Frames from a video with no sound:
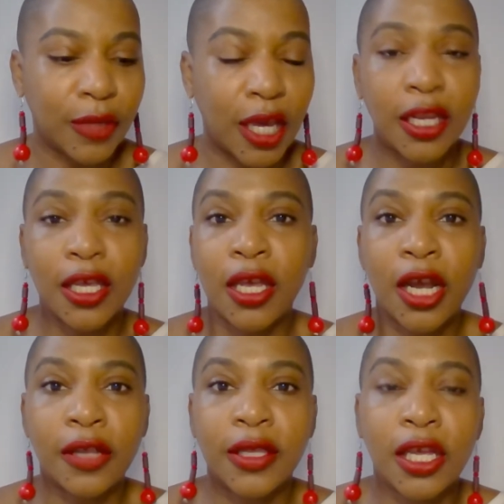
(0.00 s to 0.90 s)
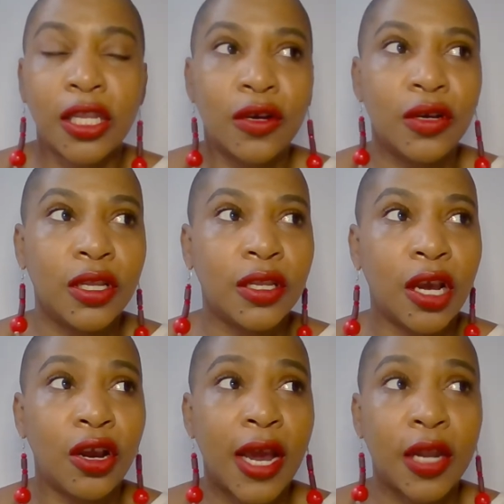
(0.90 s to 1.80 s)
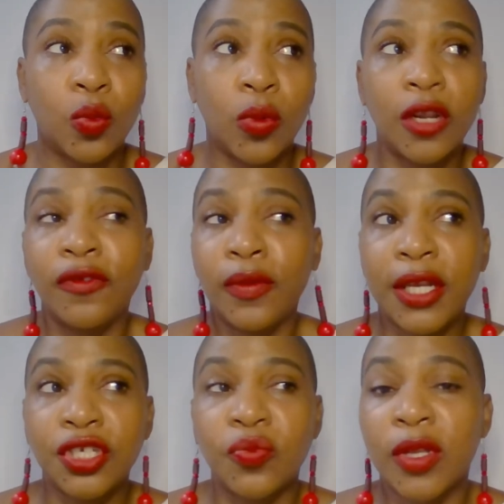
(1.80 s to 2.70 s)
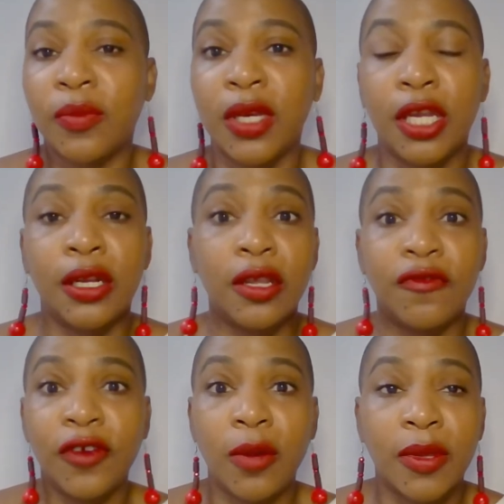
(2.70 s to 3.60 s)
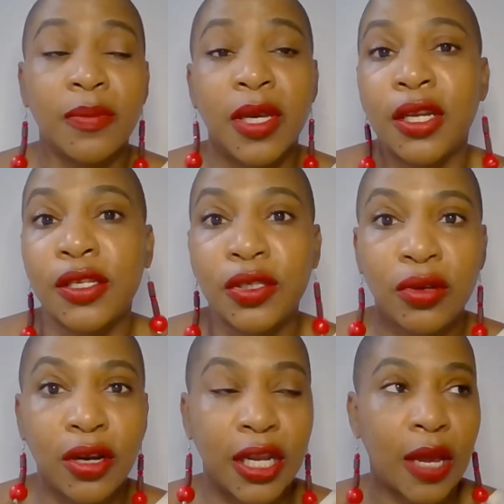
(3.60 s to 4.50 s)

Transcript: And Othello and her had a wonderful relationship at the beginning of the film, at the beginning of the story.